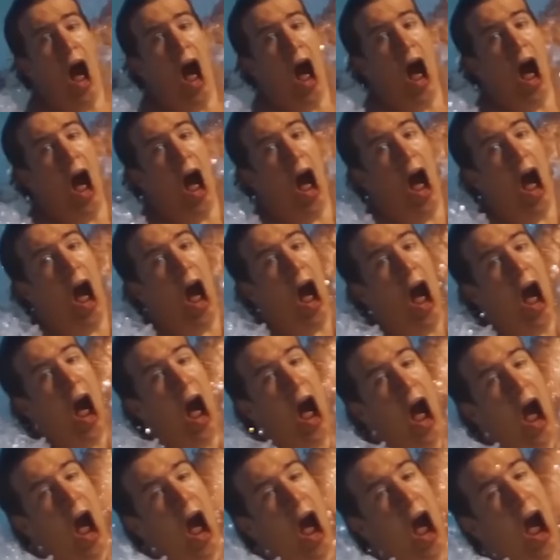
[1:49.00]
because there was
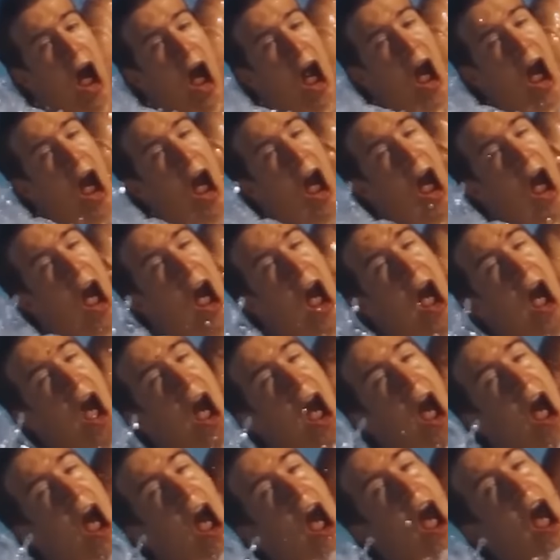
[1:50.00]
very little I
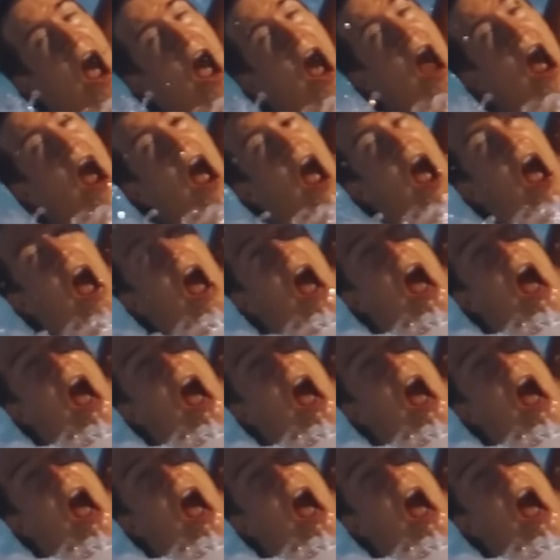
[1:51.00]
could do